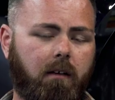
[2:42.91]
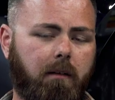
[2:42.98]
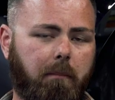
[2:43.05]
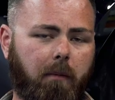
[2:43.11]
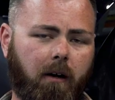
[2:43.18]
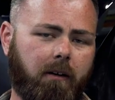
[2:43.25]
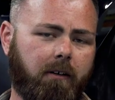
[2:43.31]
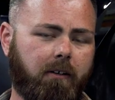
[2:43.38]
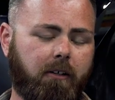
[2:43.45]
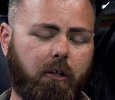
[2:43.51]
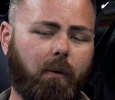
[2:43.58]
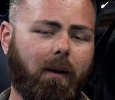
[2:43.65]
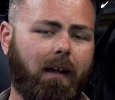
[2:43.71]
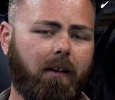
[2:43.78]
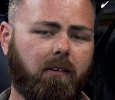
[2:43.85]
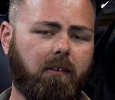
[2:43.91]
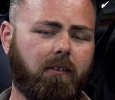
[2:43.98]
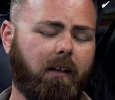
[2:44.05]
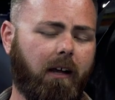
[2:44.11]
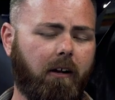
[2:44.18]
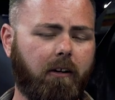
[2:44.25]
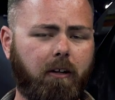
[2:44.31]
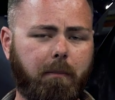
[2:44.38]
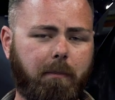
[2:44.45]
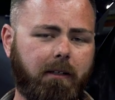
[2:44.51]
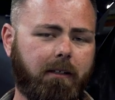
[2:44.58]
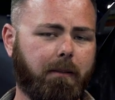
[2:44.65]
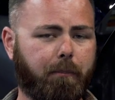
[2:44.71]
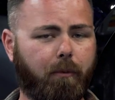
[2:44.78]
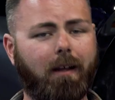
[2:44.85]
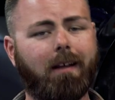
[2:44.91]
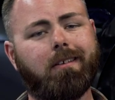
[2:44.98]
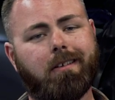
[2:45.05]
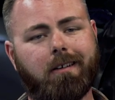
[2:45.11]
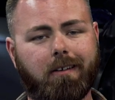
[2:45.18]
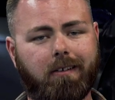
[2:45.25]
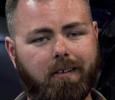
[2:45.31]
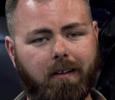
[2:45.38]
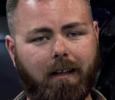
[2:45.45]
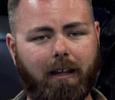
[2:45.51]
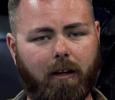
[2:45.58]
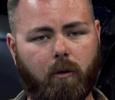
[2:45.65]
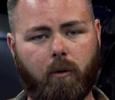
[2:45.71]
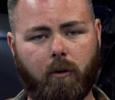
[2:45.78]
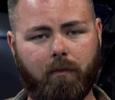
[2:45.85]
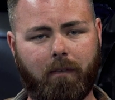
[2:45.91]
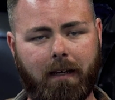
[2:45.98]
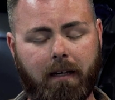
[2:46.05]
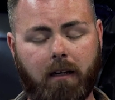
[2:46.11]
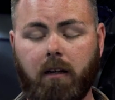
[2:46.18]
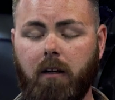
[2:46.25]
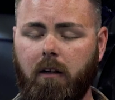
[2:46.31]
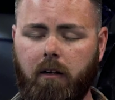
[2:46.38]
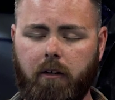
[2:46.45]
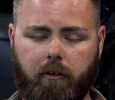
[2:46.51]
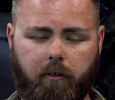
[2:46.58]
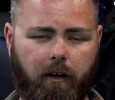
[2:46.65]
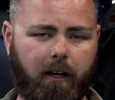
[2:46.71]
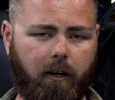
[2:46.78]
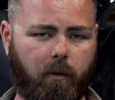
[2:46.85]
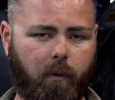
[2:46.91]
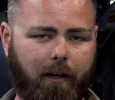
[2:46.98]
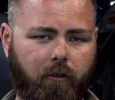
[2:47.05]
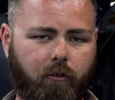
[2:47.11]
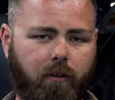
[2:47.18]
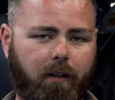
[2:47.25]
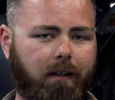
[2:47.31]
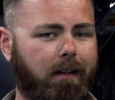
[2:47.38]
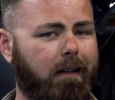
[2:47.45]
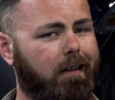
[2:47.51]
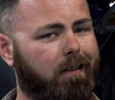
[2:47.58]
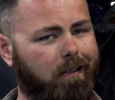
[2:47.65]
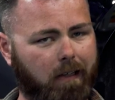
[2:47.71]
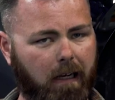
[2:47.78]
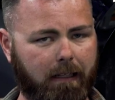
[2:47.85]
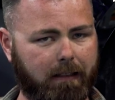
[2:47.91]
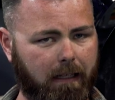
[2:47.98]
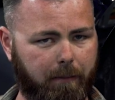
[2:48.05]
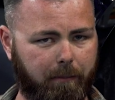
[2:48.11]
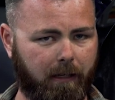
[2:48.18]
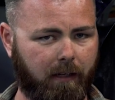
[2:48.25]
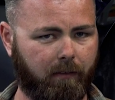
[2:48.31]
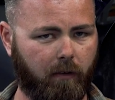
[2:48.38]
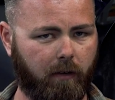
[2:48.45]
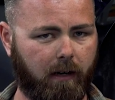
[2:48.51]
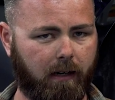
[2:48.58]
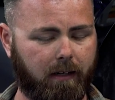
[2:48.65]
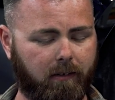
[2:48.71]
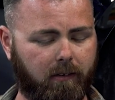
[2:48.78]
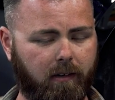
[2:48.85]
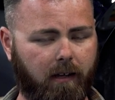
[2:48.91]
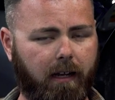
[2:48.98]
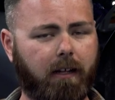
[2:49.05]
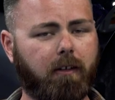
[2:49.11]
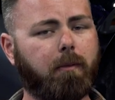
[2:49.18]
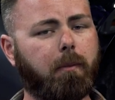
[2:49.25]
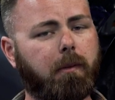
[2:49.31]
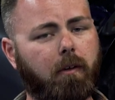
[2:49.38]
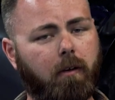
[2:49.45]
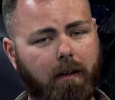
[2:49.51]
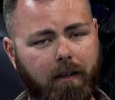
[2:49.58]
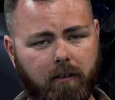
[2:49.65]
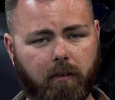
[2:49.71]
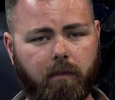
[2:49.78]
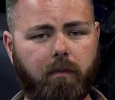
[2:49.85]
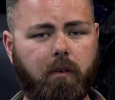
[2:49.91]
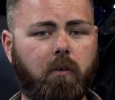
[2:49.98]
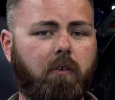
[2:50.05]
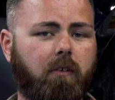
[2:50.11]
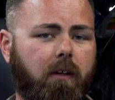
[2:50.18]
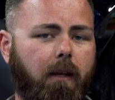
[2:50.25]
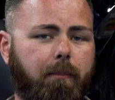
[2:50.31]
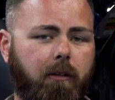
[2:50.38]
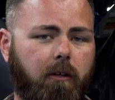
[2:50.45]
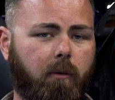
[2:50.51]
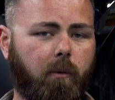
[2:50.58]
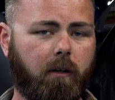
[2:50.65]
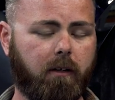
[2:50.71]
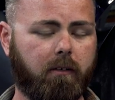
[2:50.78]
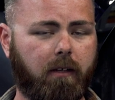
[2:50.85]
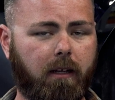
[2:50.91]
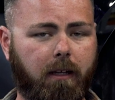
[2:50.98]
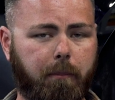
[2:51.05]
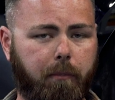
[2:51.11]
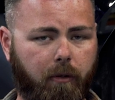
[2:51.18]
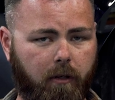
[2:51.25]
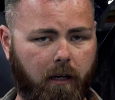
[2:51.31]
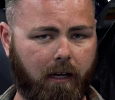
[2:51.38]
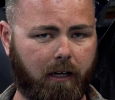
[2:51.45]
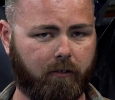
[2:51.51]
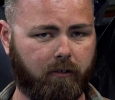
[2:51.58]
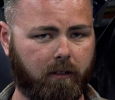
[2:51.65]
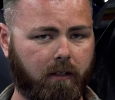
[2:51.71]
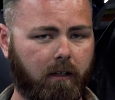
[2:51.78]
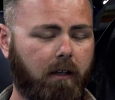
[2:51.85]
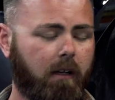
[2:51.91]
Martin, you asked us, how do you bleed the brakes on a C8 Corvette? Great question. It's not that big of a rocket science, but there is a few steps that you want to take in precaution.